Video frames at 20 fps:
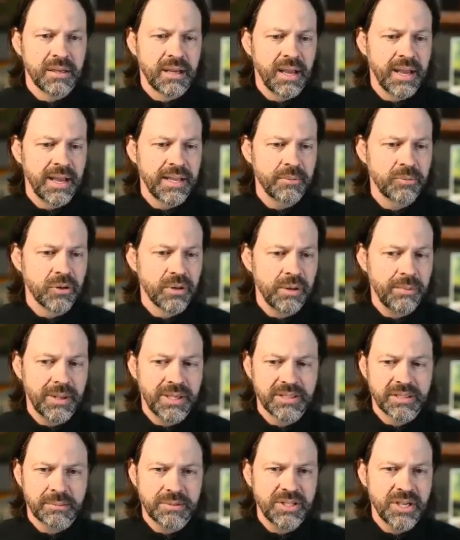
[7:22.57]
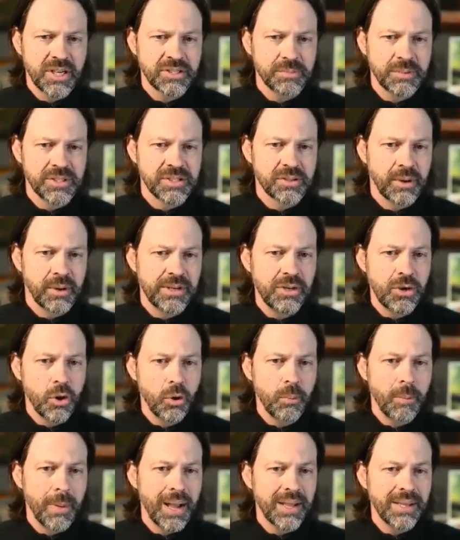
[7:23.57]
I am going to make some adjustments. So I
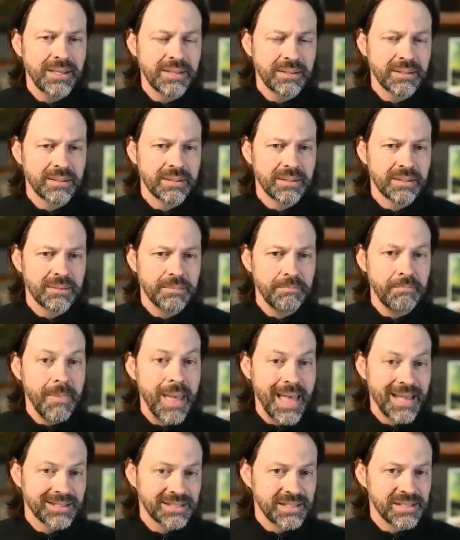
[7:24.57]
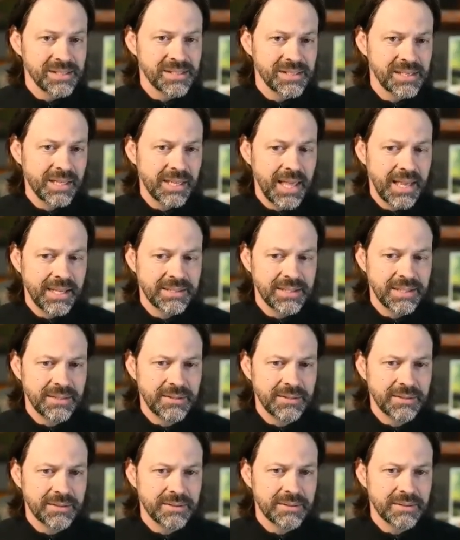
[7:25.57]
know my mask is
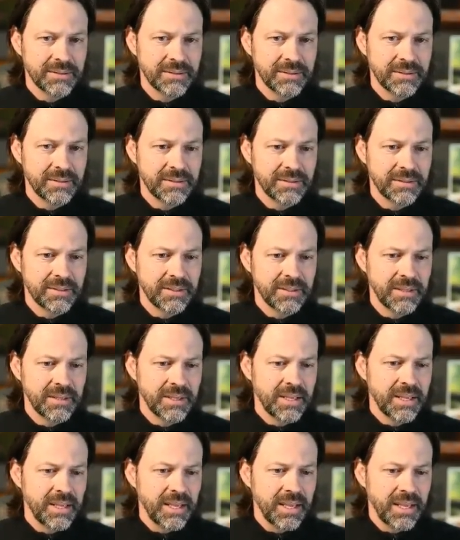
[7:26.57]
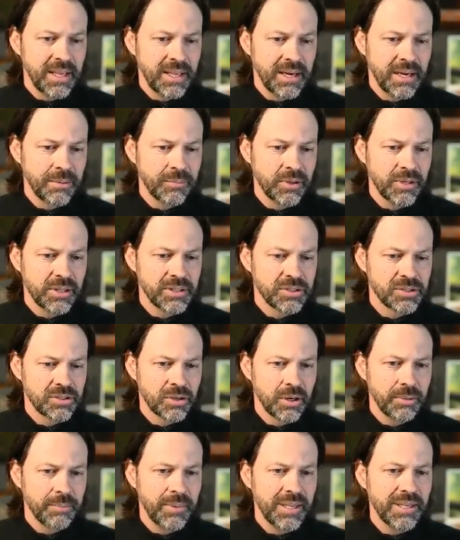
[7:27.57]
selected and I'm going to
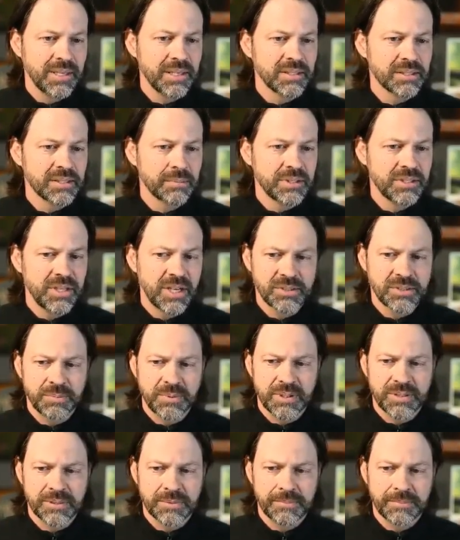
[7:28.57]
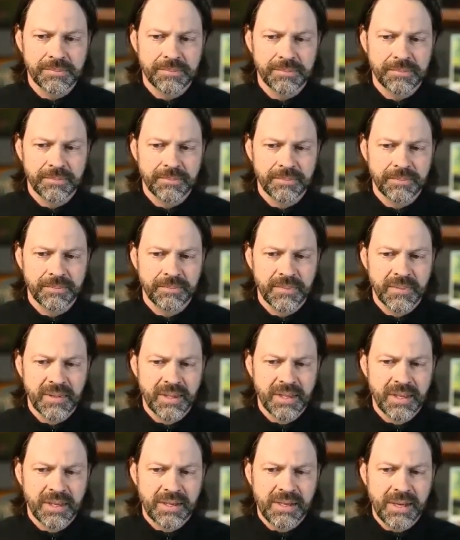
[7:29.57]
start making some adjustments.
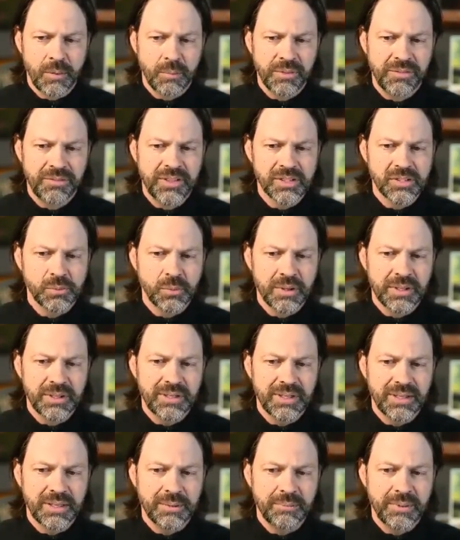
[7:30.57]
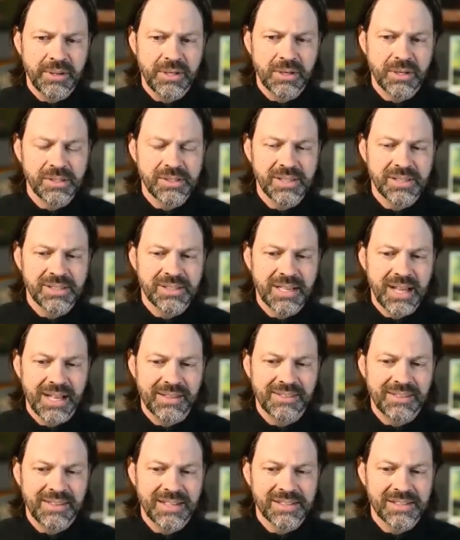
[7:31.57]
Now with this one, because it's
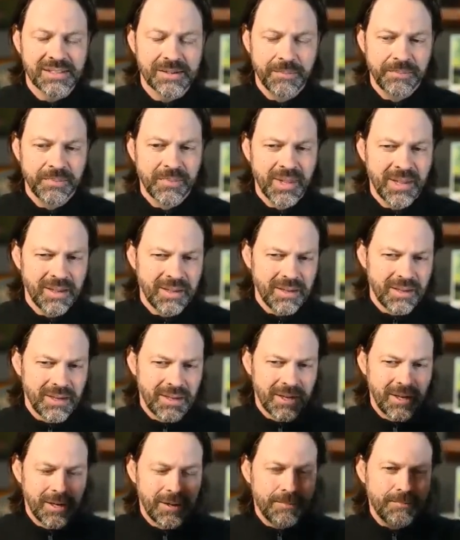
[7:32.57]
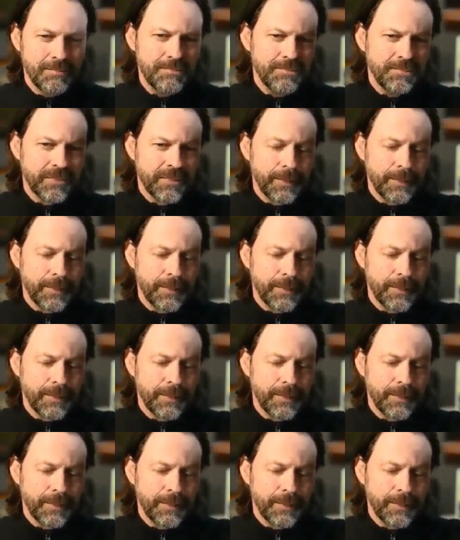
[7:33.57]
got this, um,